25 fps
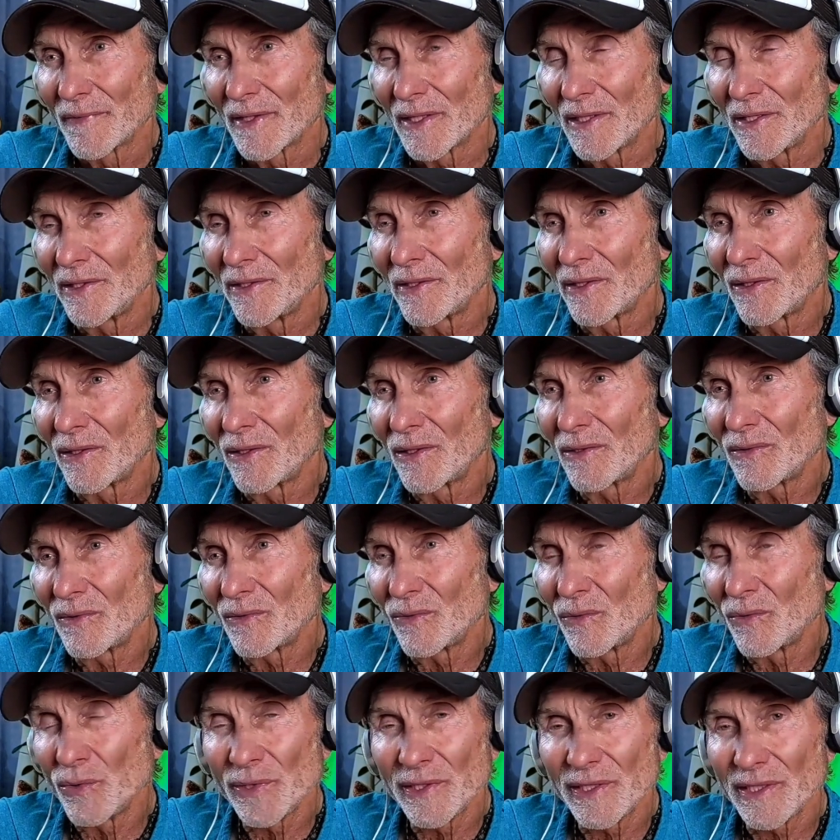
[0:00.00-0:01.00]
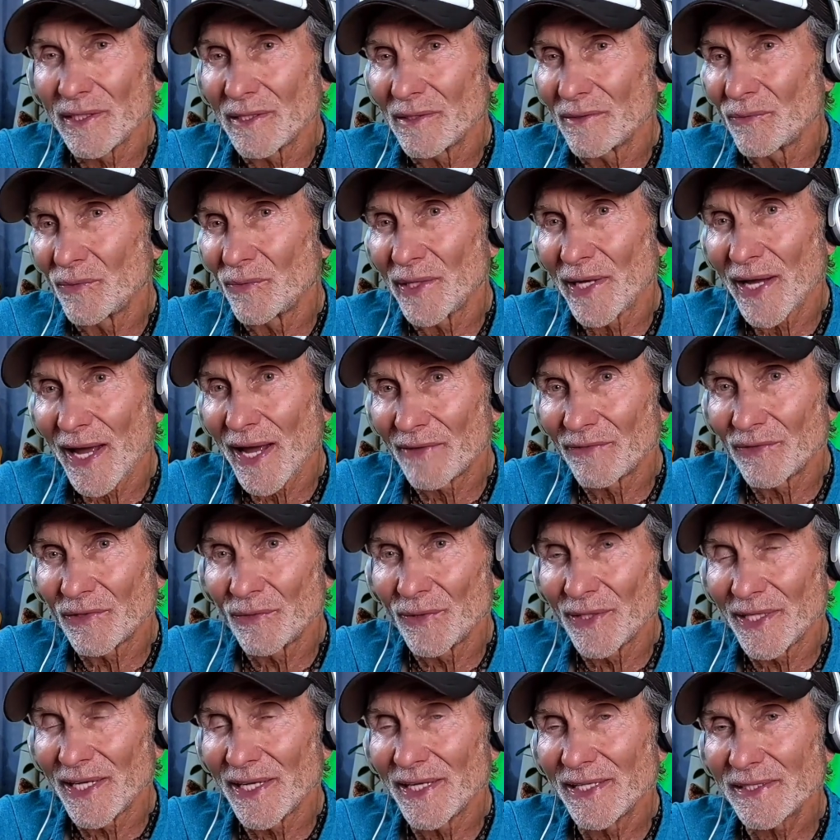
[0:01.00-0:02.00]
We have a
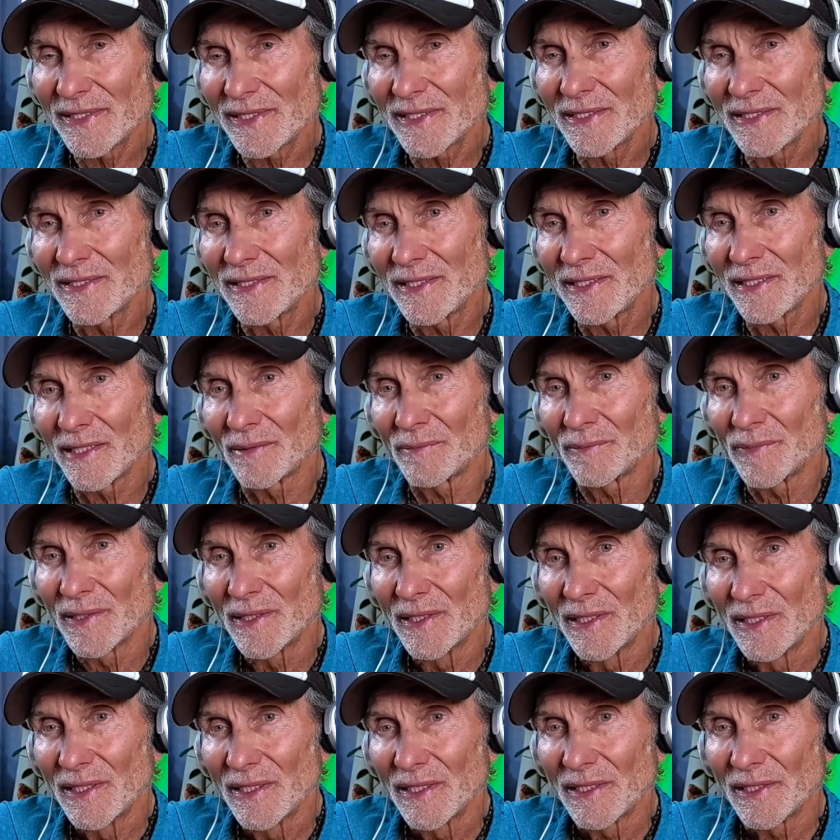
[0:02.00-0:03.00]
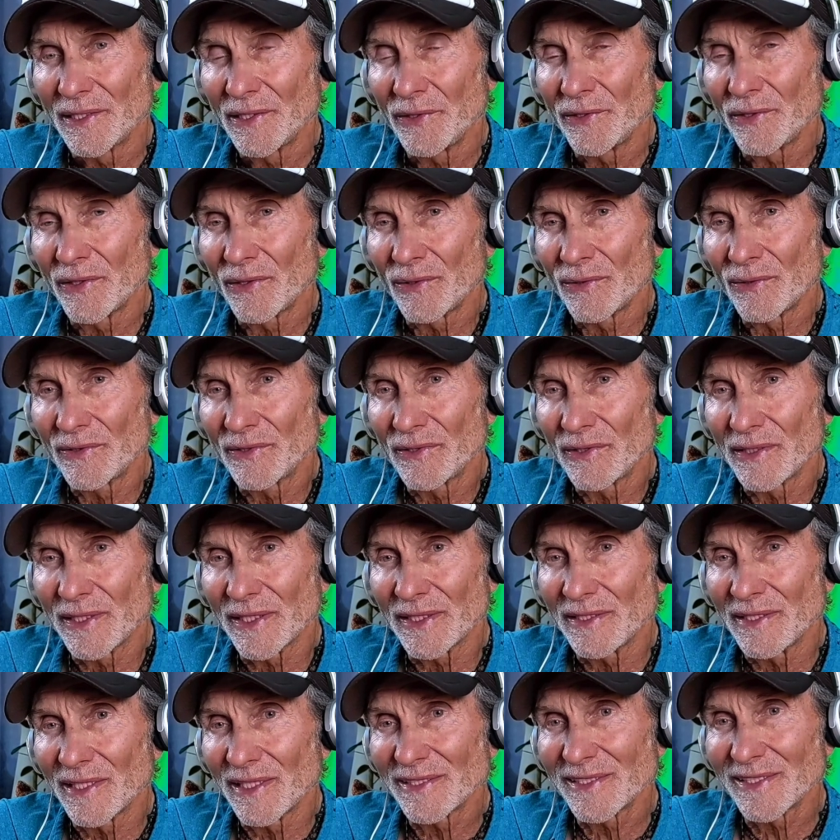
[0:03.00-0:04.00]
relationship,
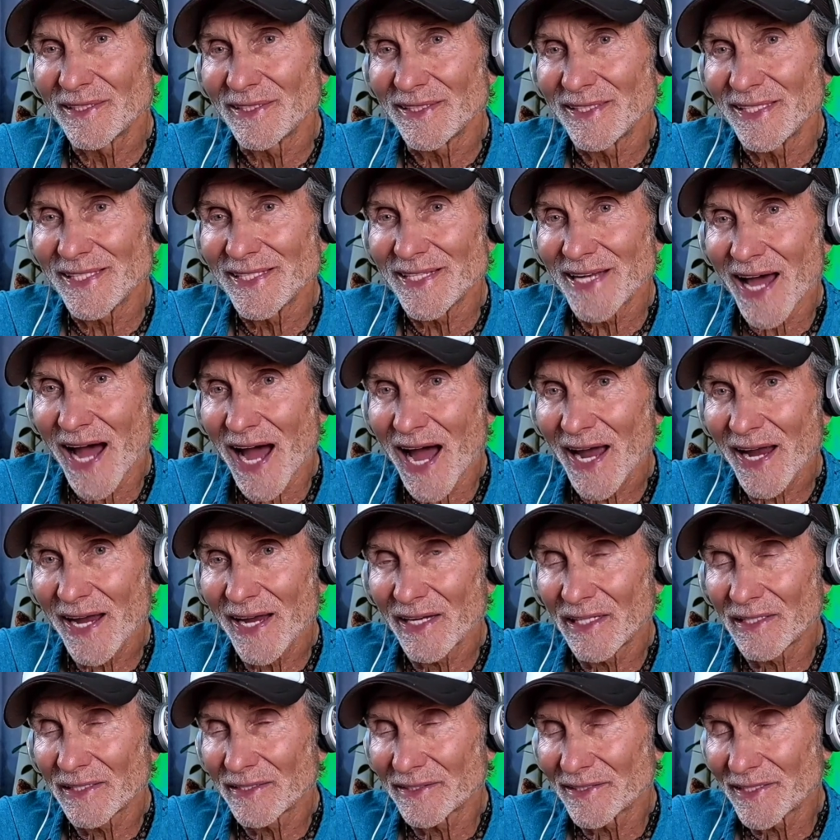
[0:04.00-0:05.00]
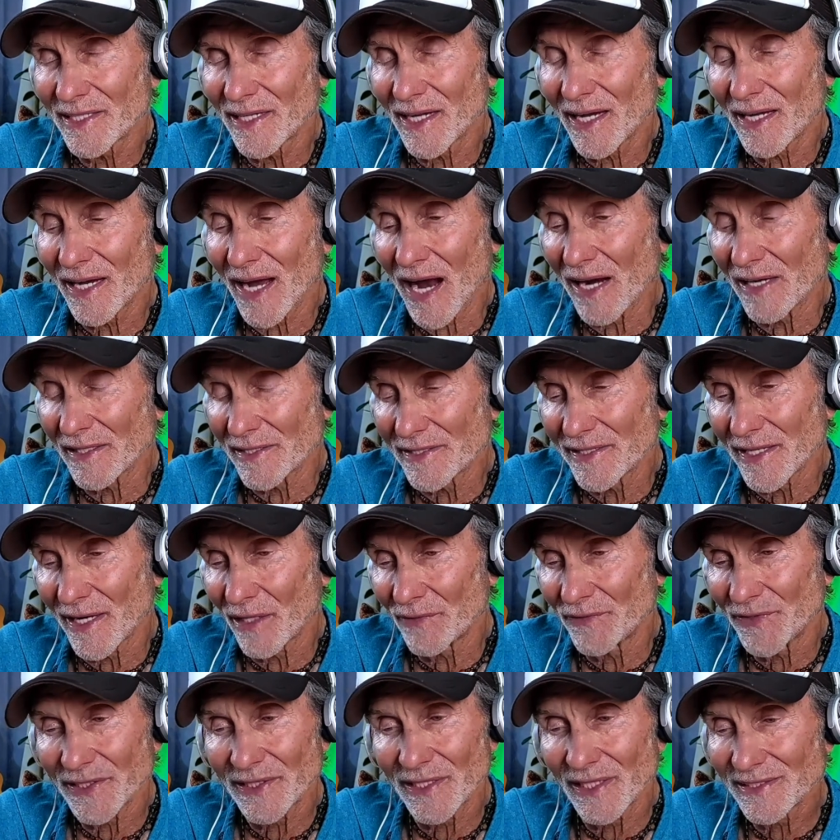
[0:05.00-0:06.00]
that doesn't deny us
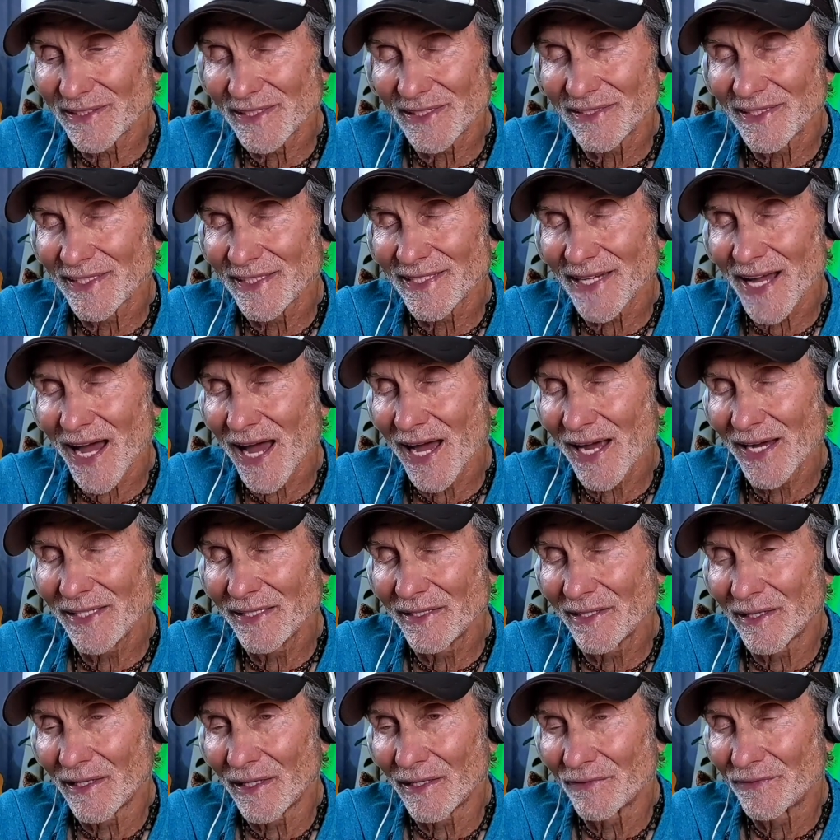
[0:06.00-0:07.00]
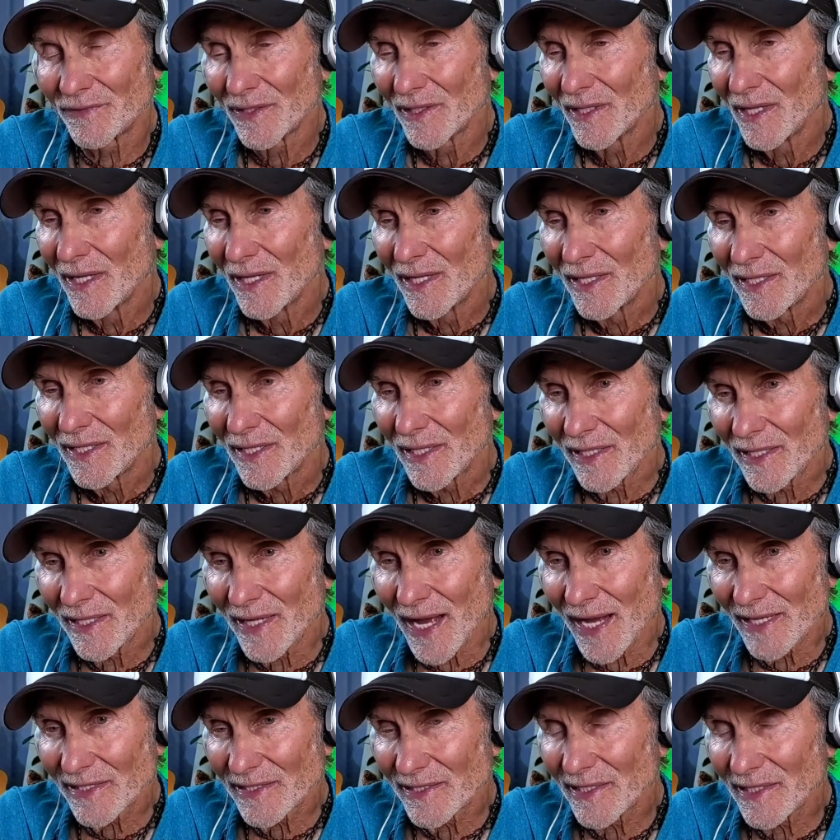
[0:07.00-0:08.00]
ourselves. It doesn't deny love. It
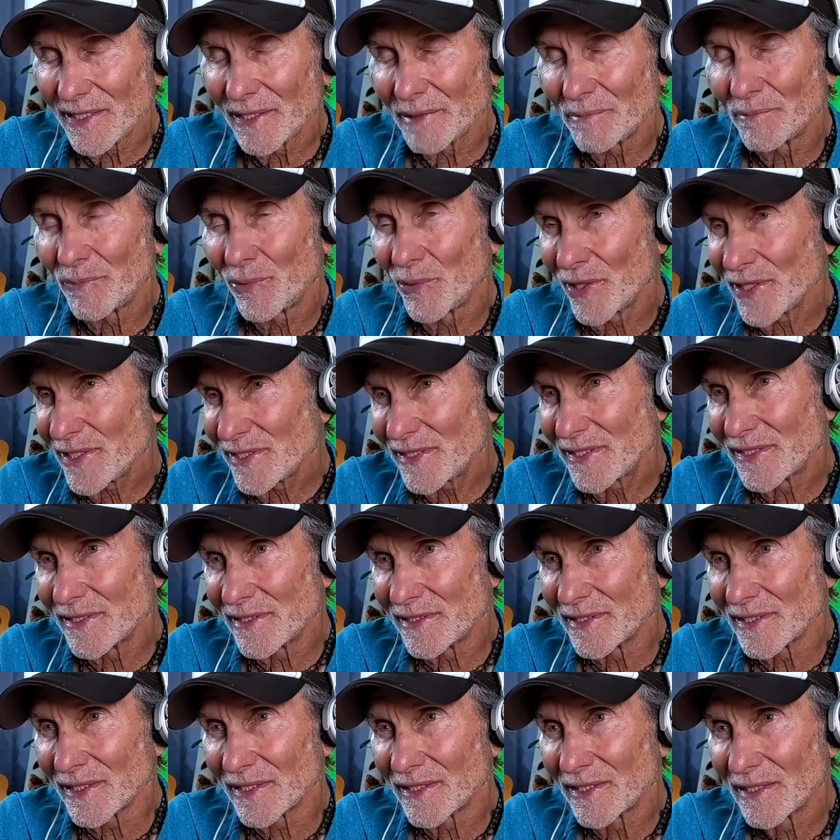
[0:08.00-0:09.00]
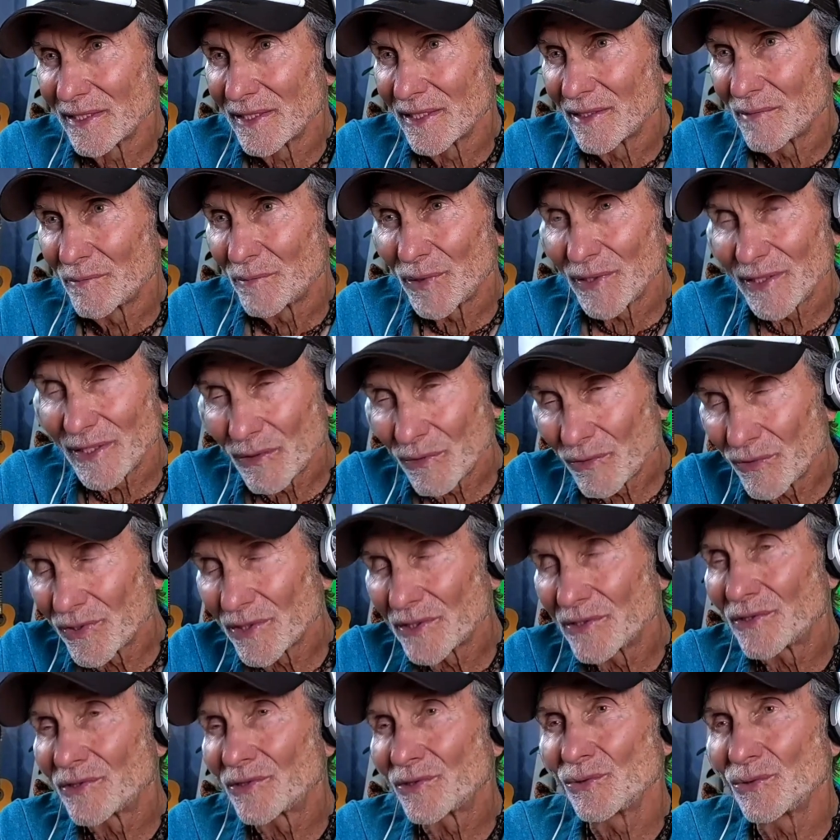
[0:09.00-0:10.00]
actually embraces it, but on the
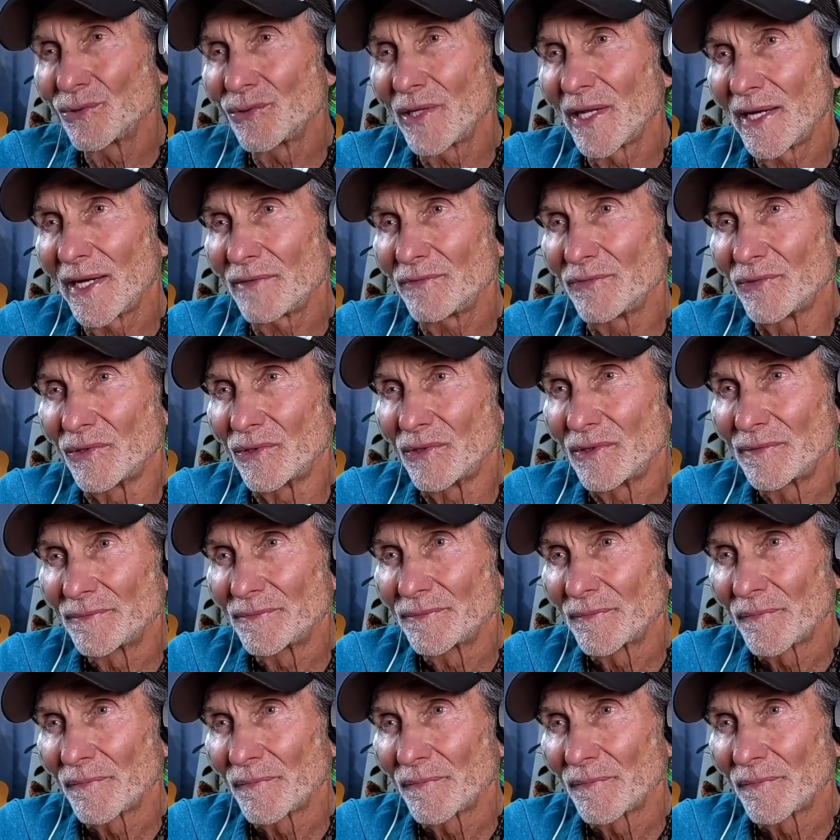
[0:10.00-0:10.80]
true level.